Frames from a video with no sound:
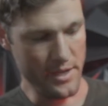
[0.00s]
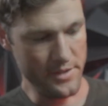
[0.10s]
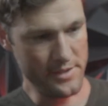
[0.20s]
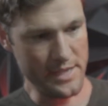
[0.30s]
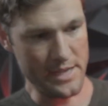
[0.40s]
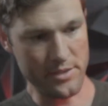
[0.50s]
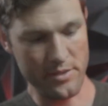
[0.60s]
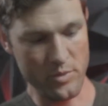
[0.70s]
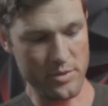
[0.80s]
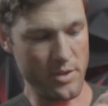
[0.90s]
this
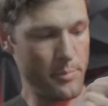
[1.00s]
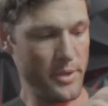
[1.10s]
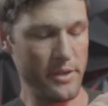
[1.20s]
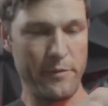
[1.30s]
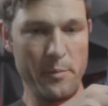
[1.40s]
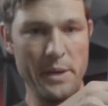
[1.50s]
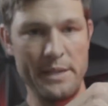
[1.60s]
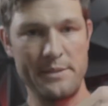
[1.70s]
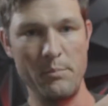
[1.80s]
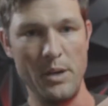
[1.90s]
actually was our pick for
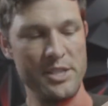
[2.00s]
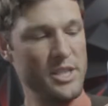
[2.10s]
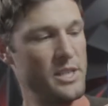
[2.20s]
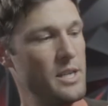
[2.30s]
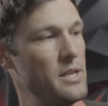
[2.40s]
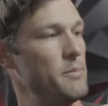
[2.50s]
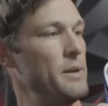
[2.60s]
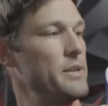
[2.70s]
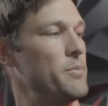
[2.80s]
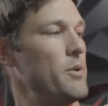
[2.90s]
best budget
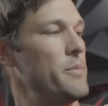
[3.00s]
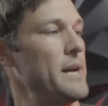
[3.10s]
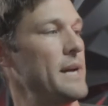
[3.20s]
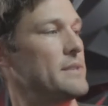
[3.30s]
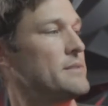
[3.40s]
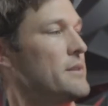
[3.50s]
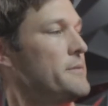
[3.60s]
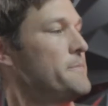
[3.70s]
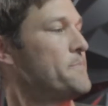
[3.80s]
baseball bag, so